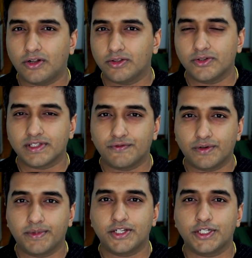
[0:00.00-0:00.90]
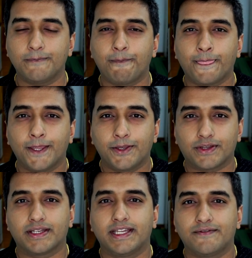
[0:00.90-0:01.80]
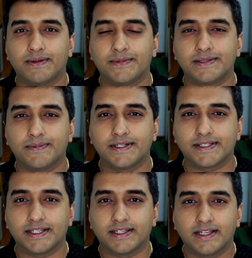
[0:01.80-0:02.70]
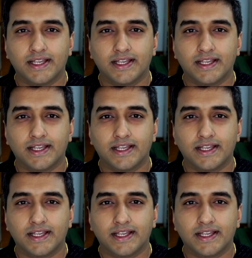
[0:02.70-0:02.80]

All those information you can get from this person.